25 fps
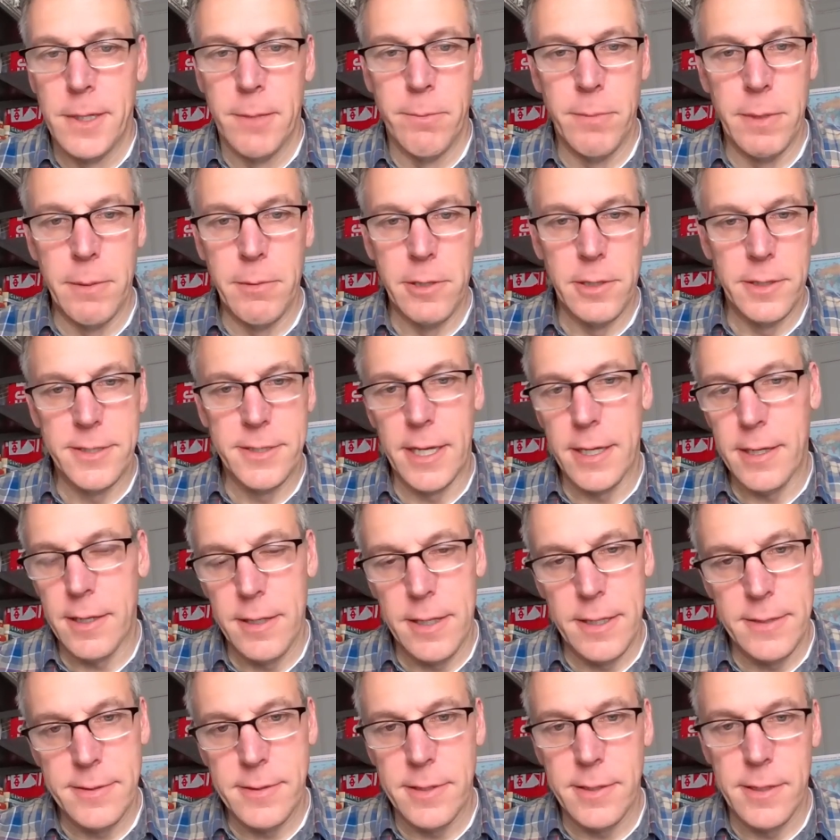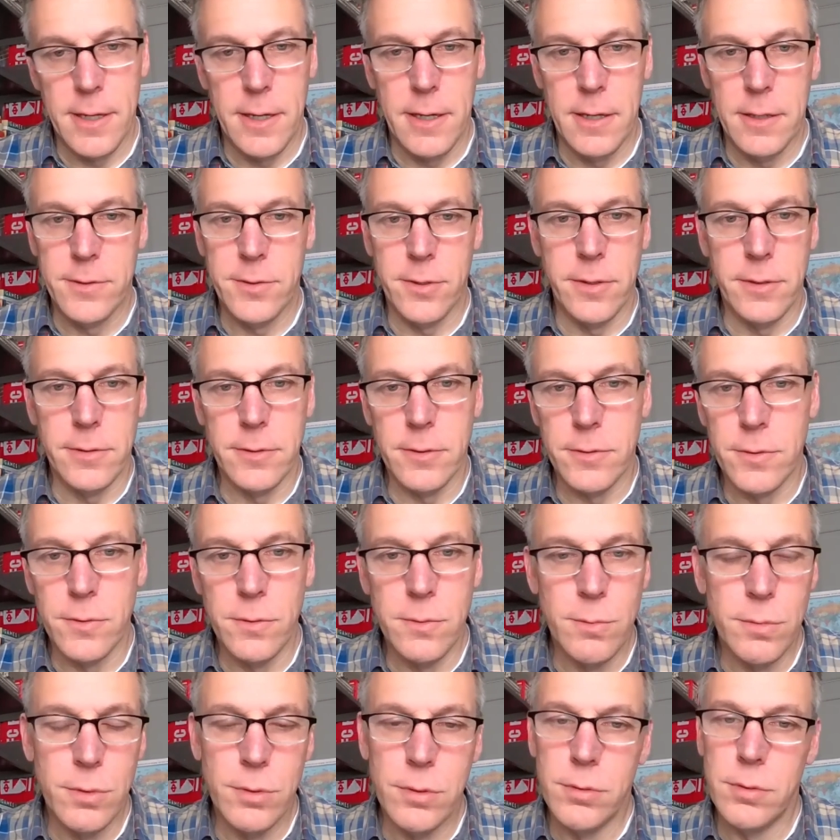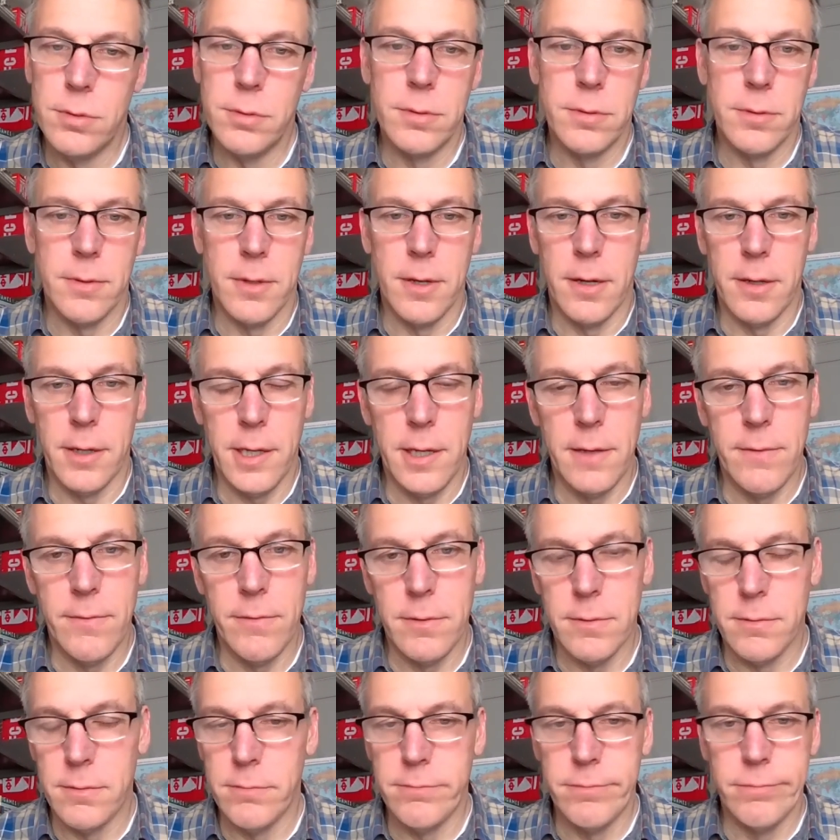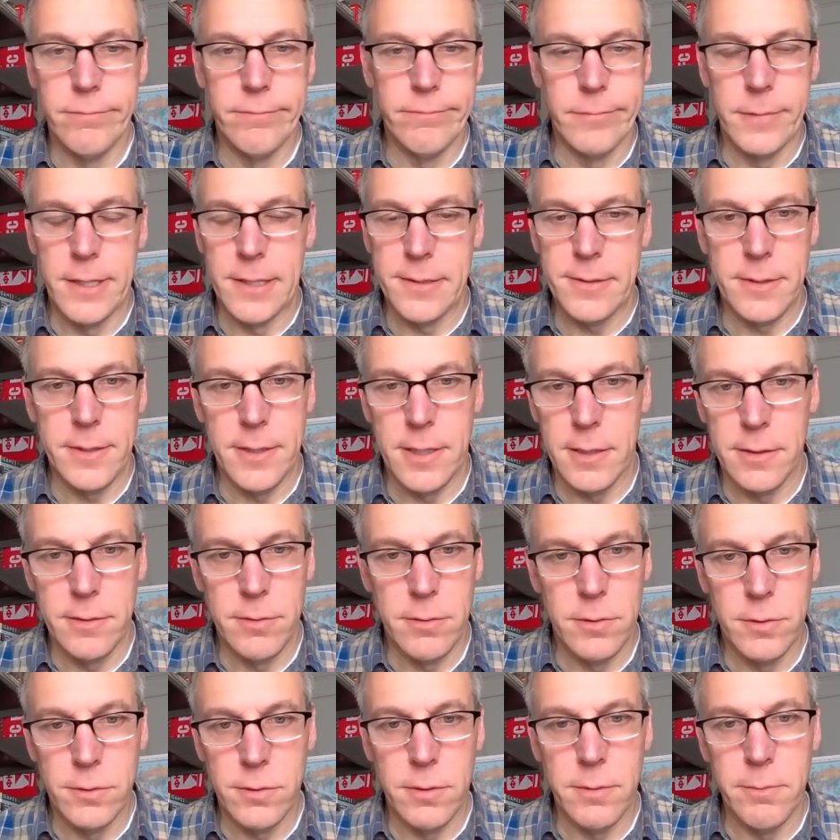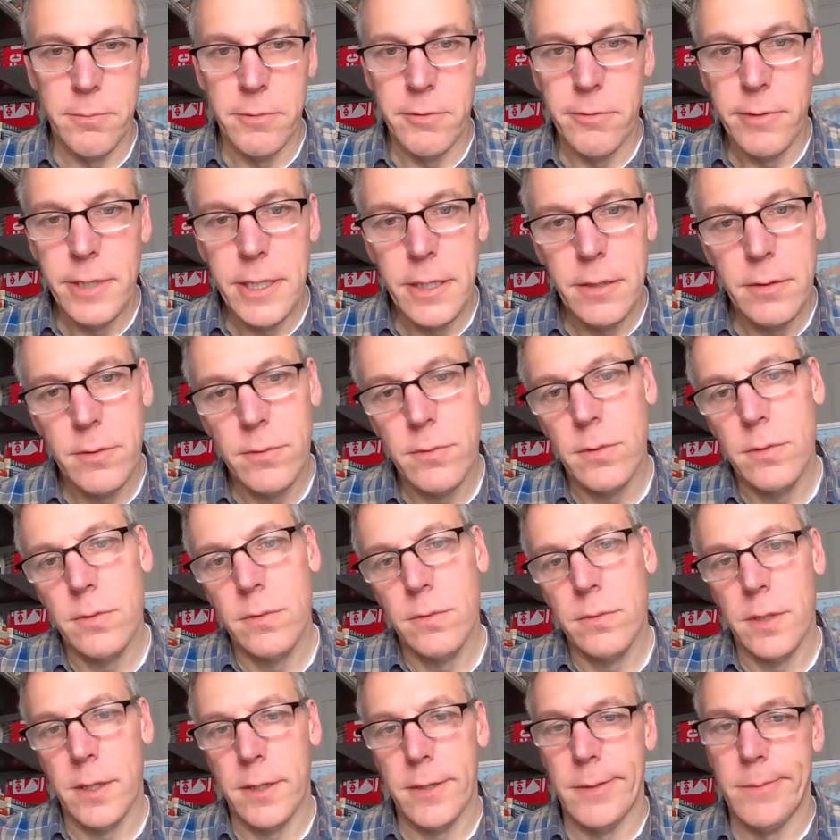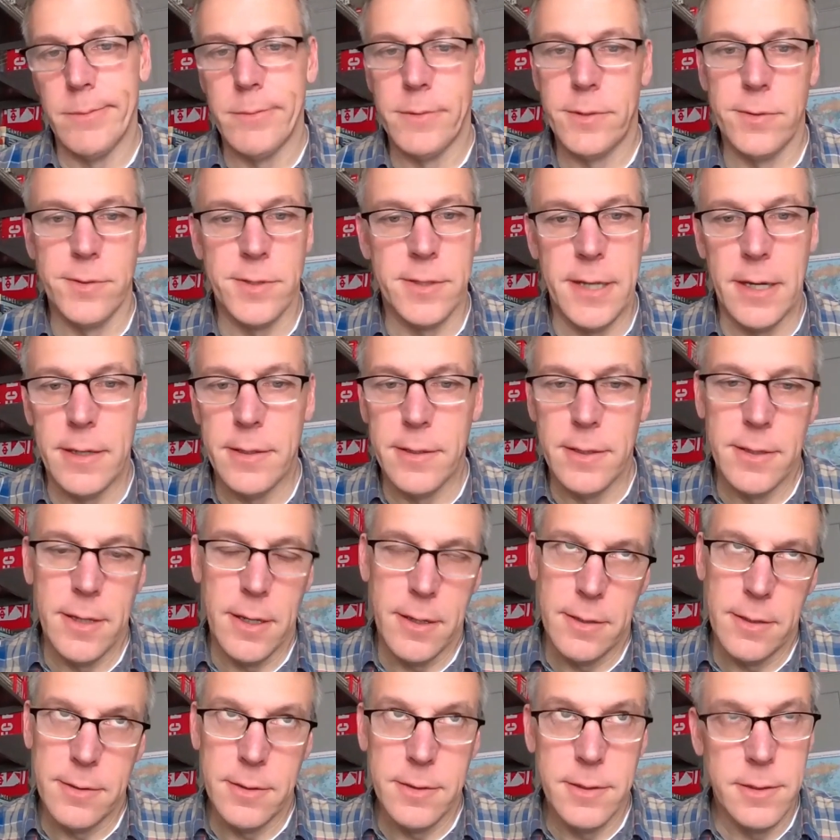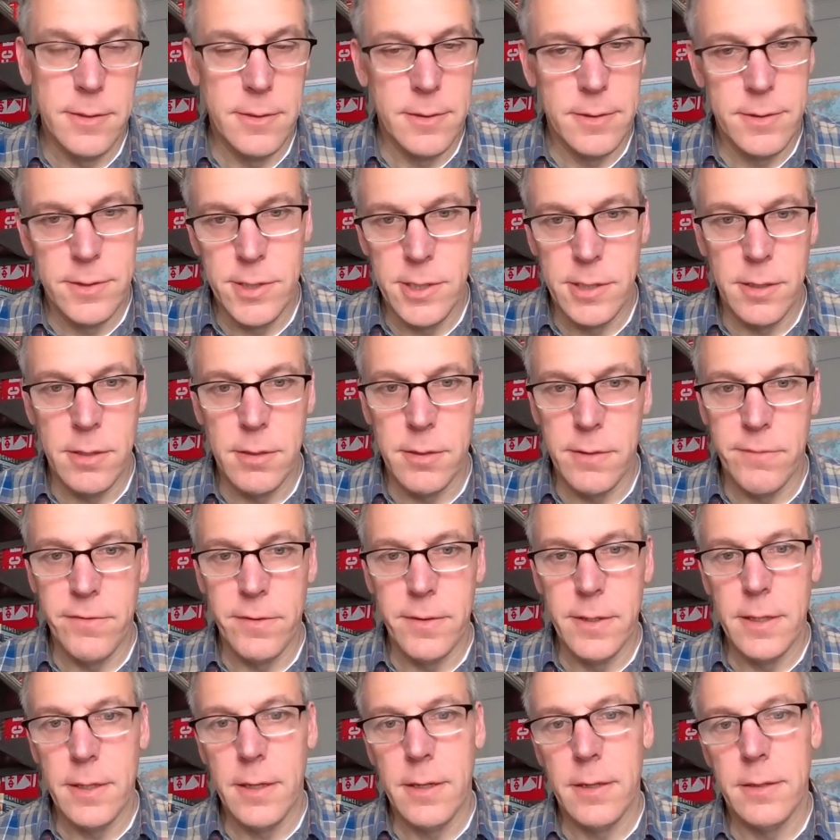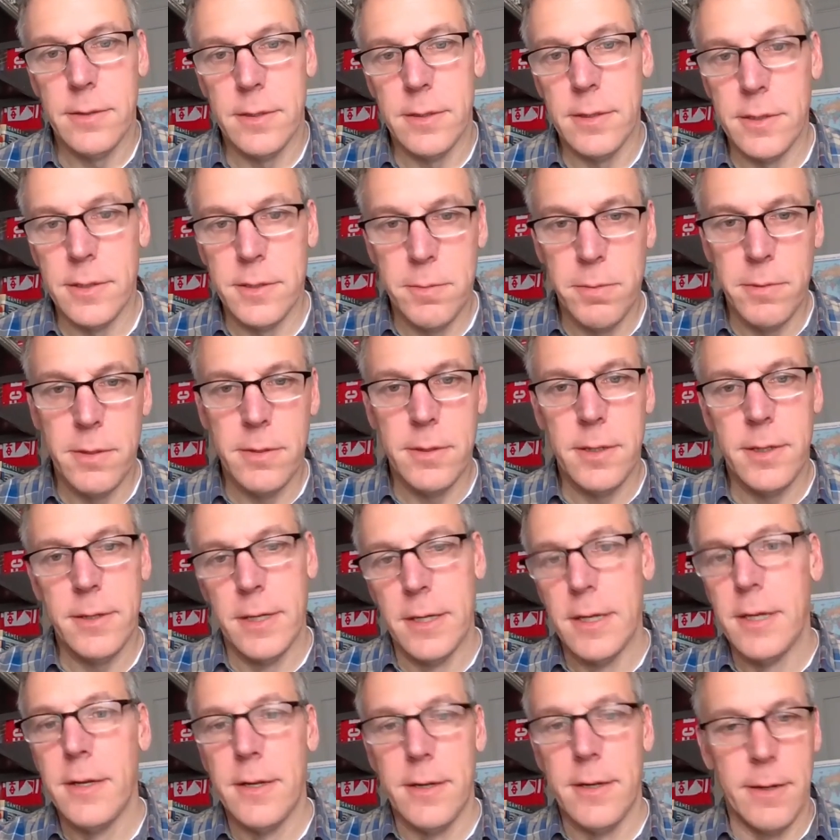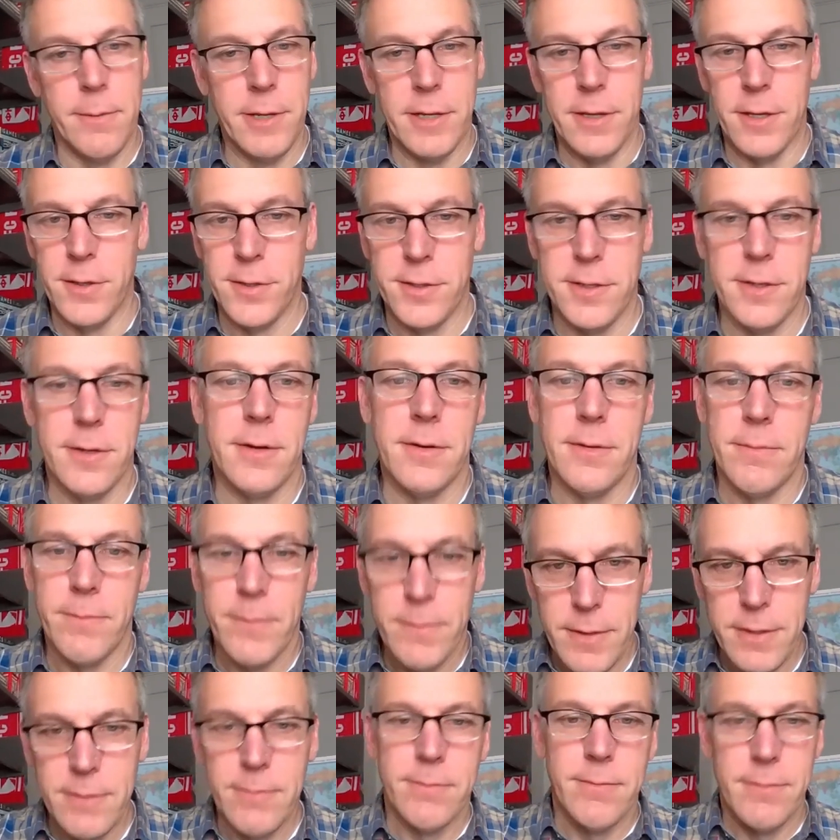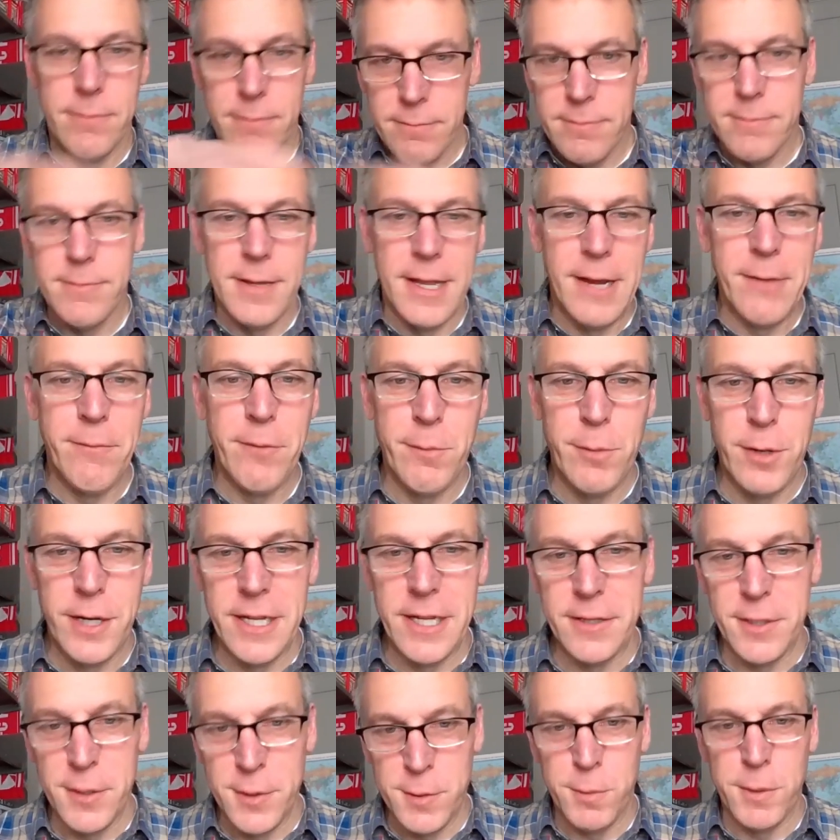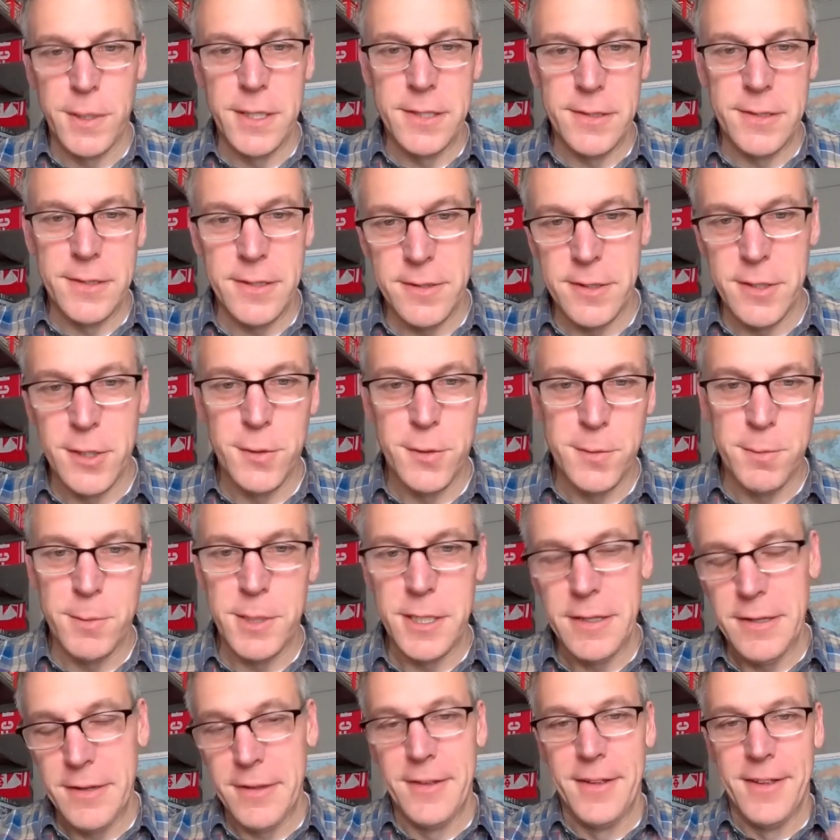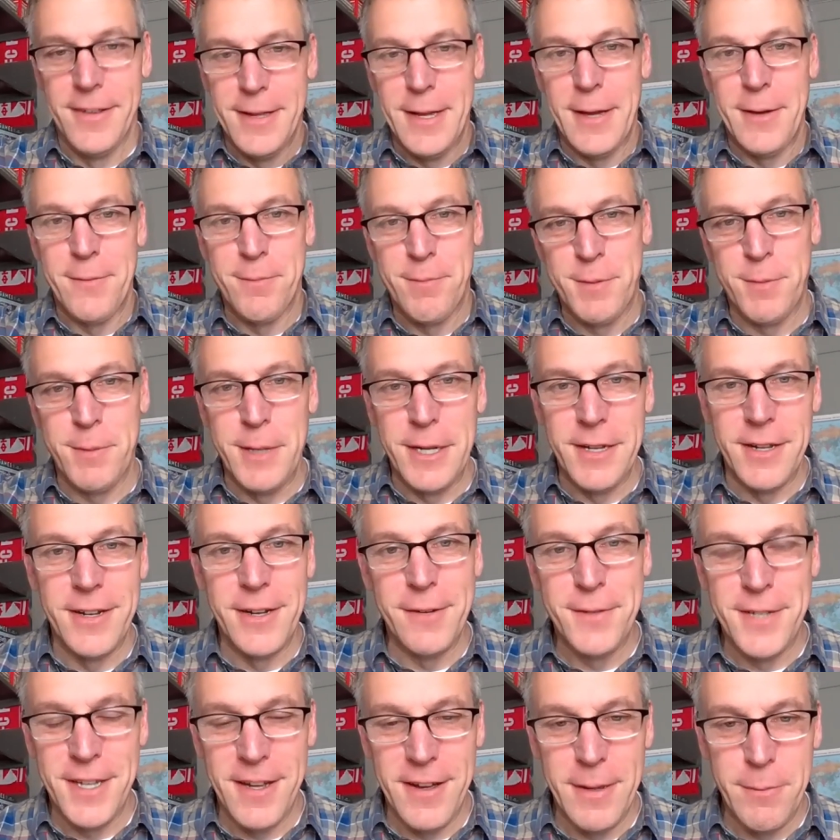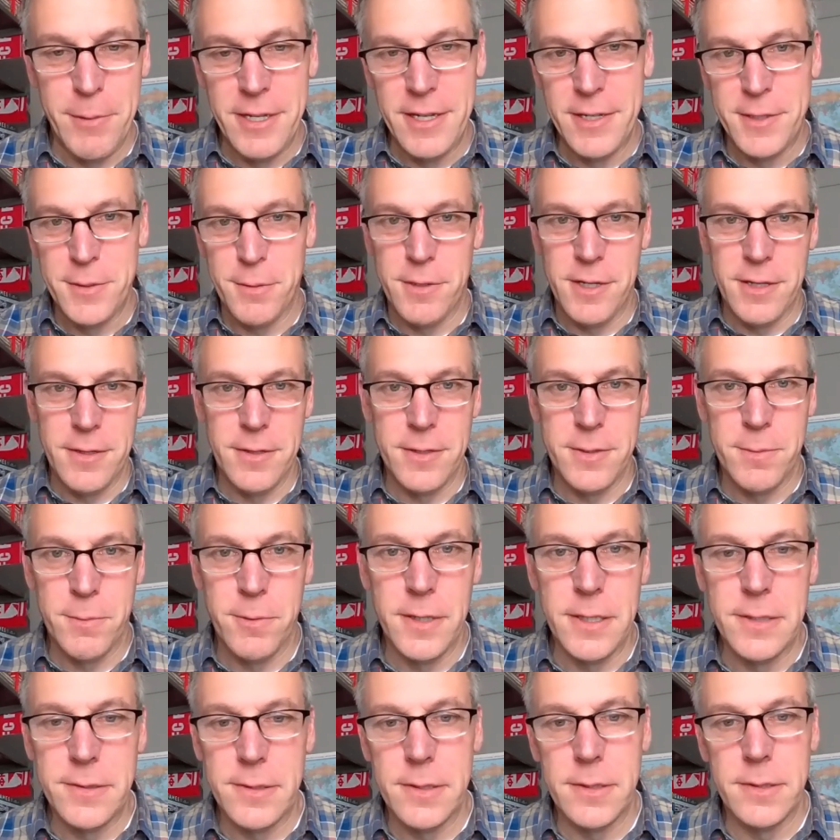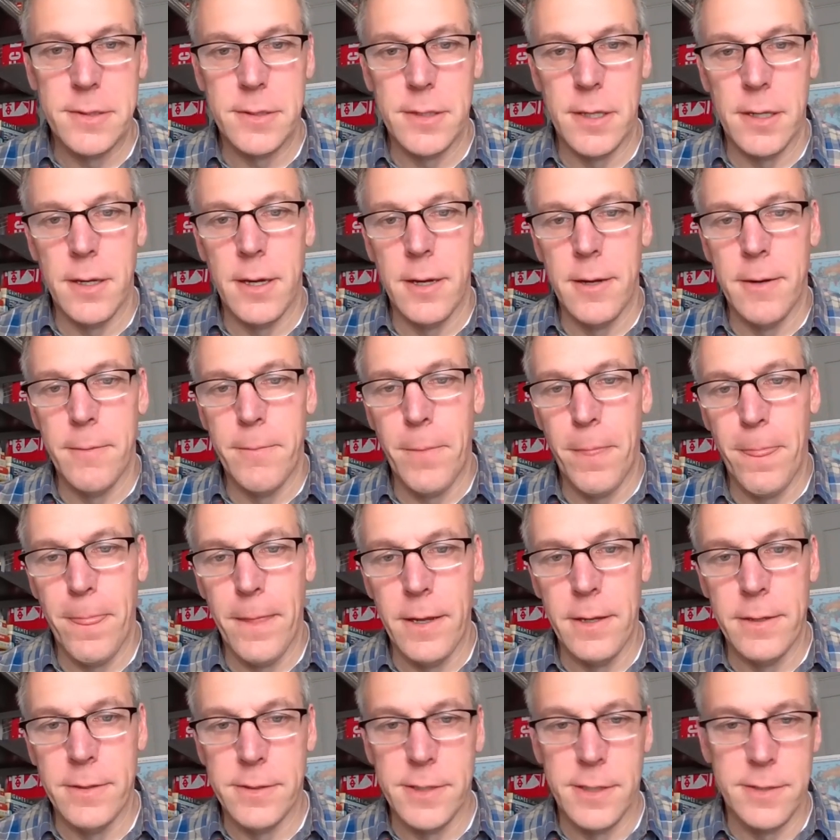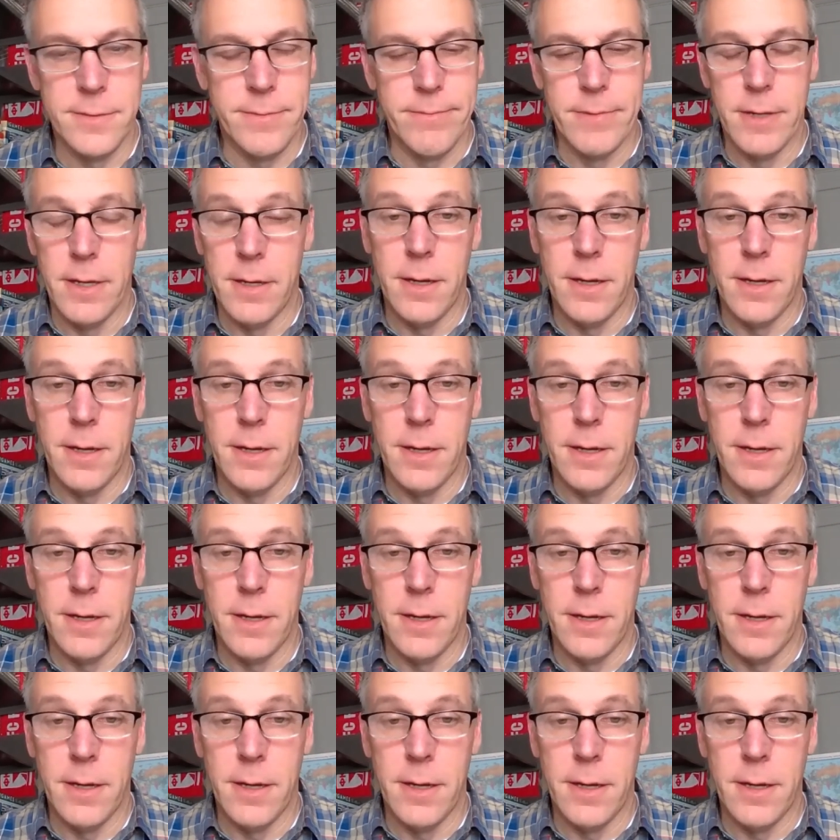Biblioteca Nacional, Torre do Tumbo, Arquivo Nacional do Ultramarino, Sociedade de Geografia de Lisboa. I mean, those are, everybody at those places knows me. I've spent enough time at each one of those places, and just